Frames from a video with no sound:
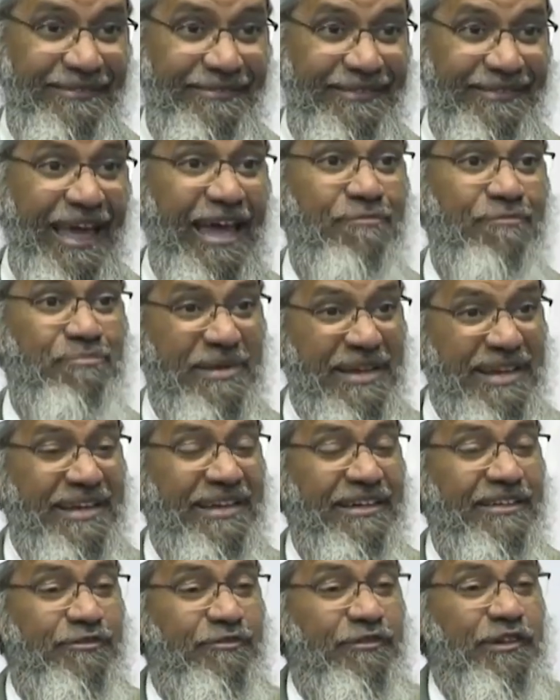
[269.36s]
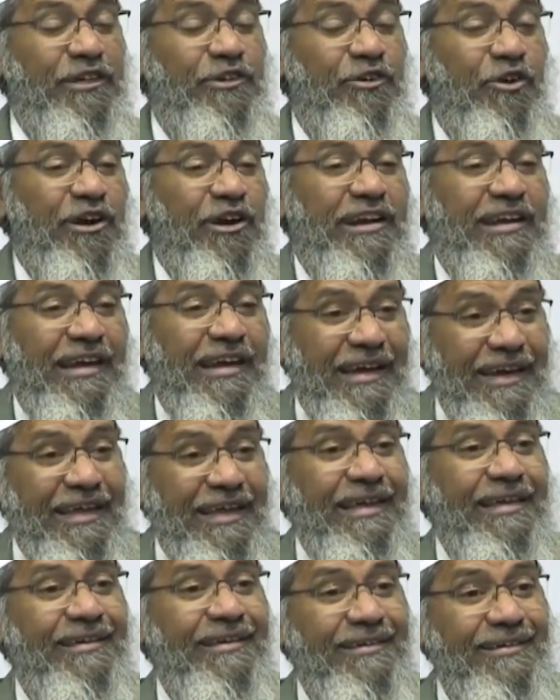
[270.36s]
That means we don't
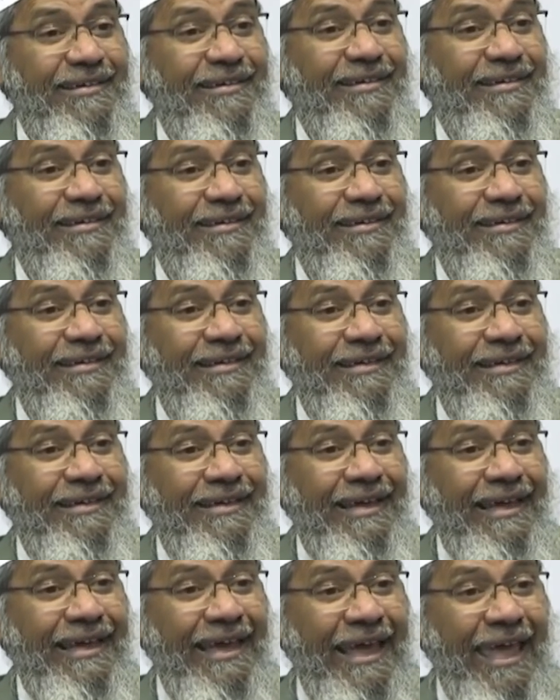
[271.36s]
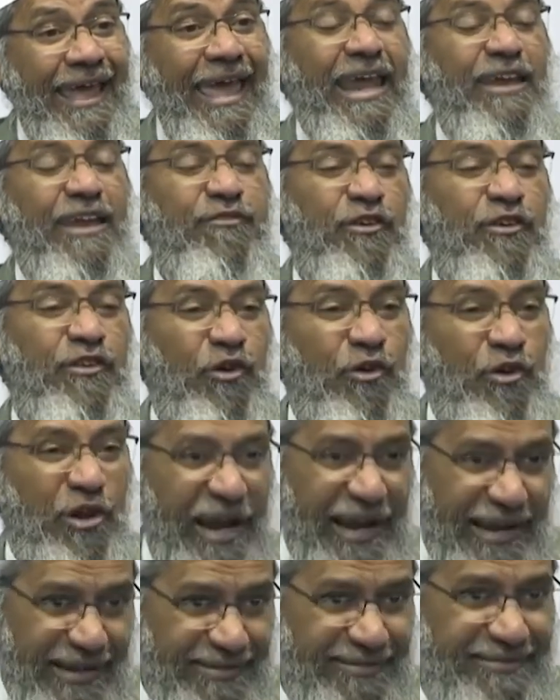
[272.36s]
really care for the
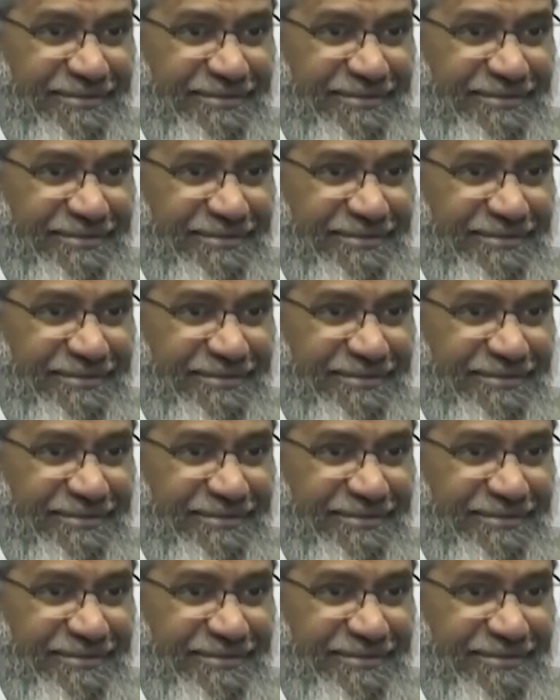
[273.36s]
Quran.